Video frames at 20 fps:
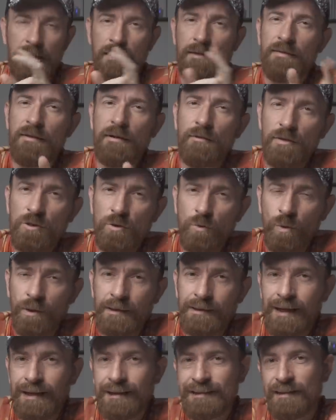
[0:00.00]
And there is
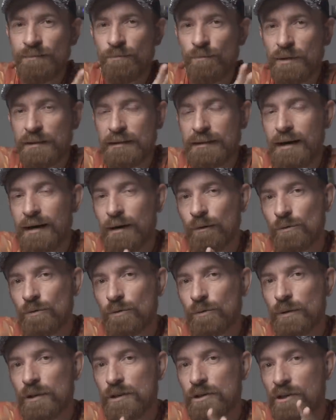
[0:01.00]
one item
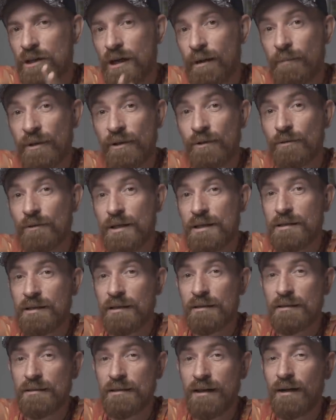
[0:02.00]
without which Camino de
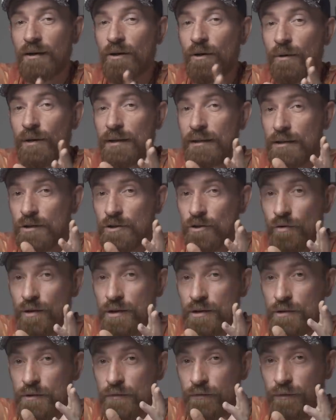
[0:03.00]
Santiago in its
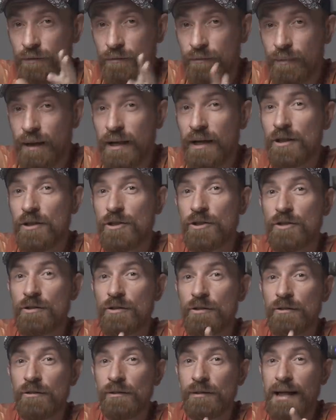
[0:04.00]

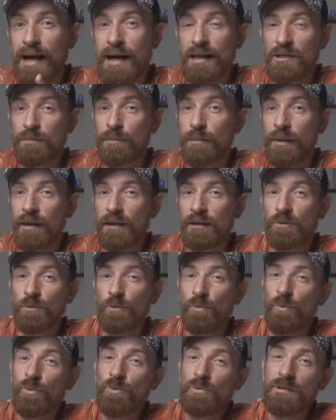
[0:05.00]
transformational
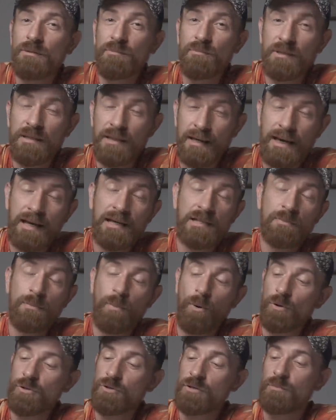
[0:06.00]
aspect wouldn't be as
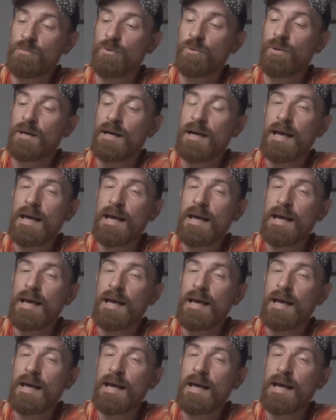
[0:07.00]
possible,